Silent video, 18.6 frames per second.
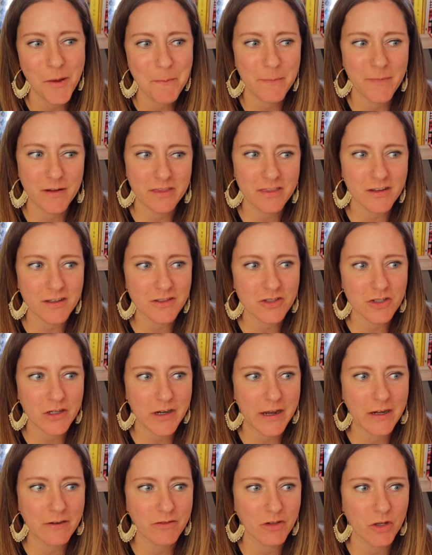my thoughts are
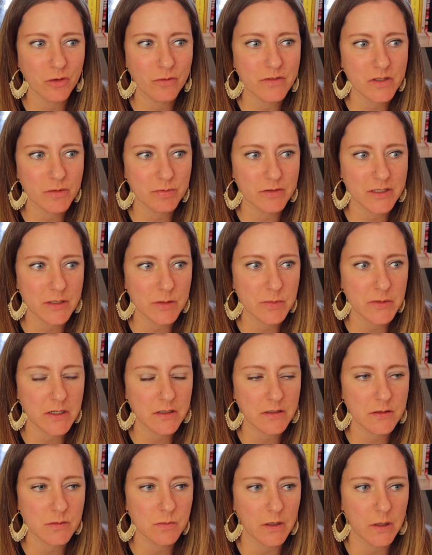kind of all over the place
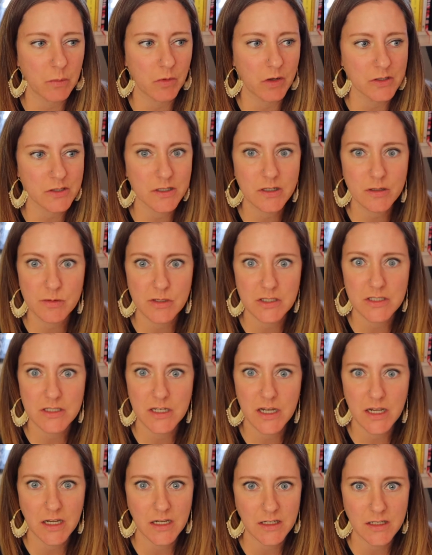because what I want to talk about
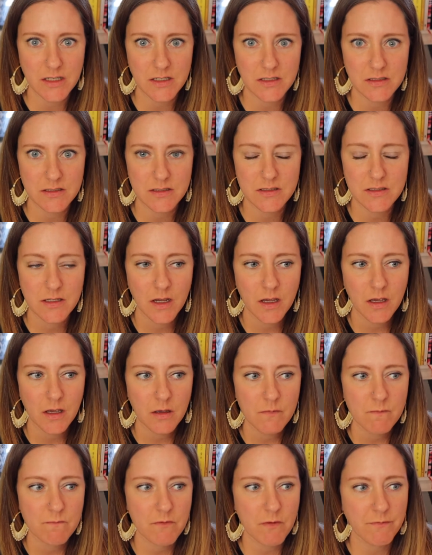today is
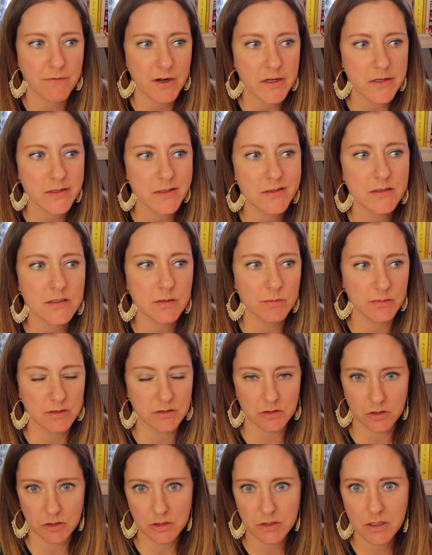a very
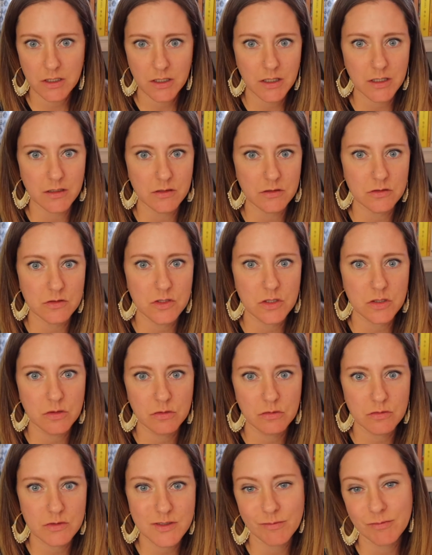intimate look
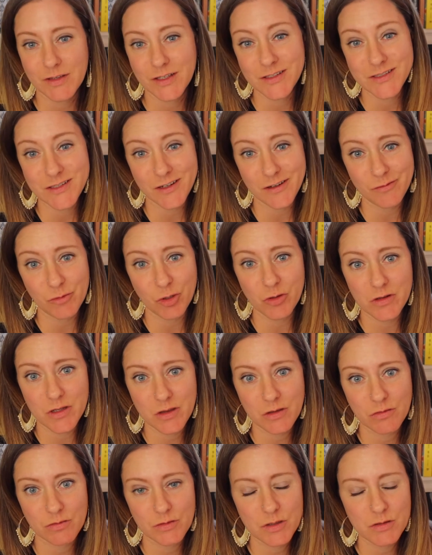into some things that I'm
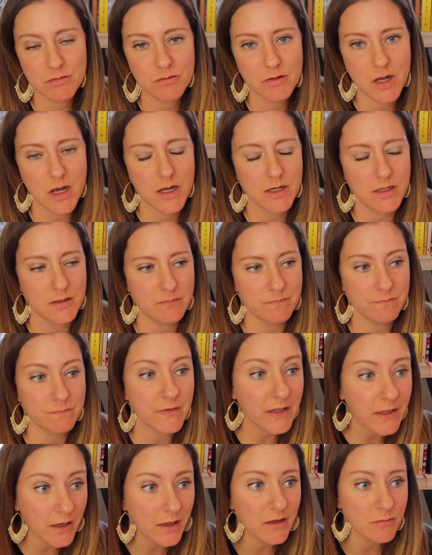going through.
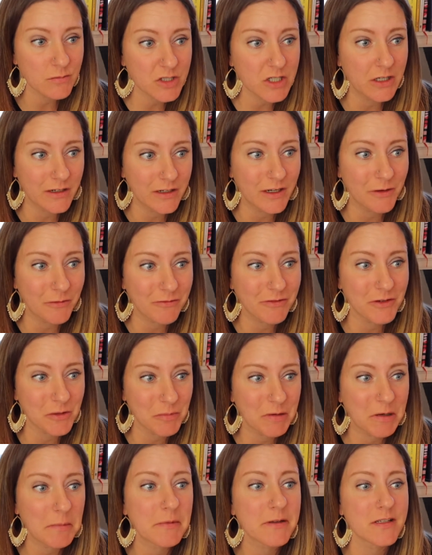Again, I'm sharing it for the
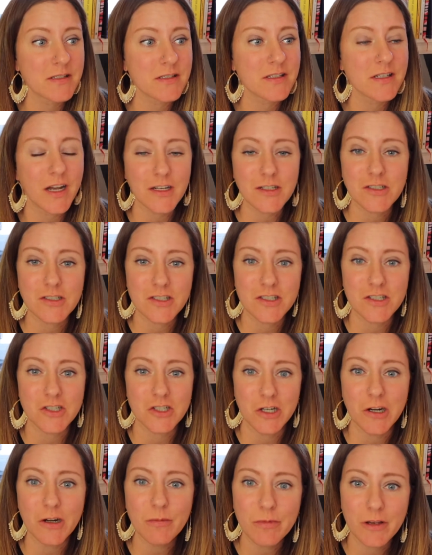purpose not just to
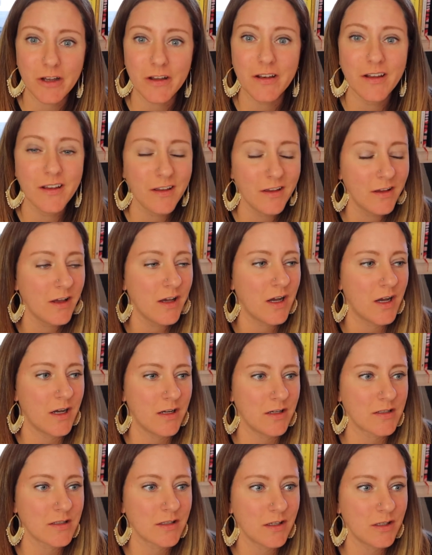share, but
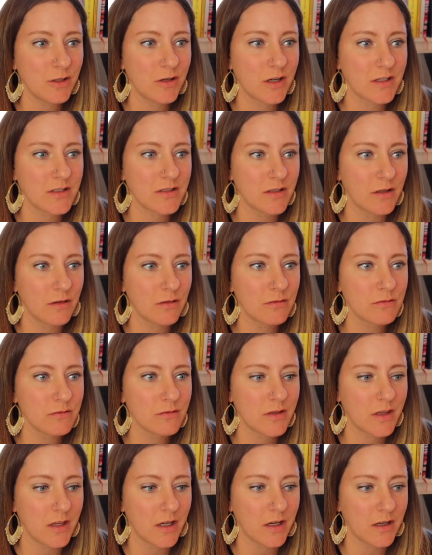to let you guys
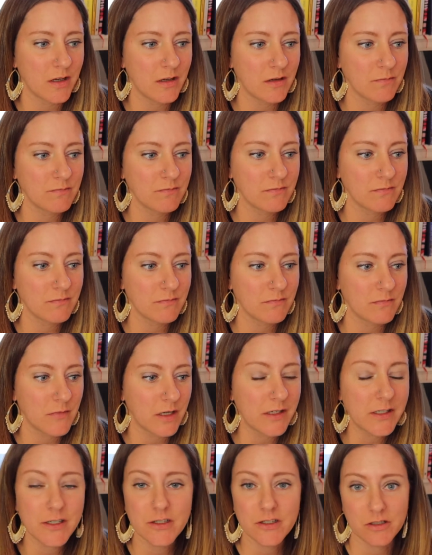know that
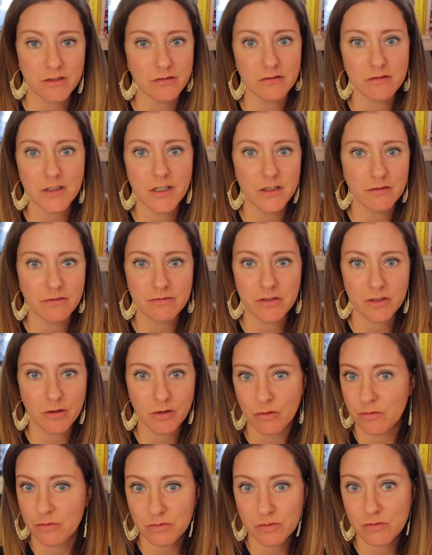I hear you if you're
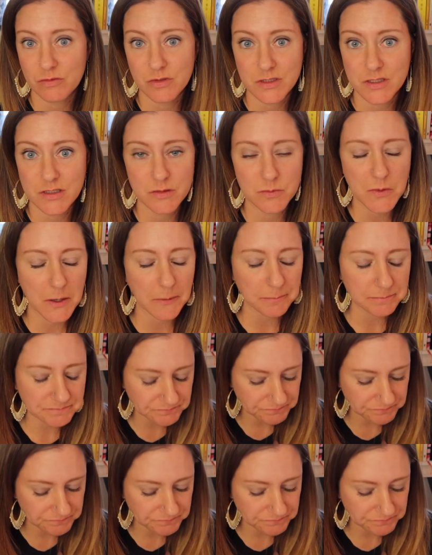going through this as well.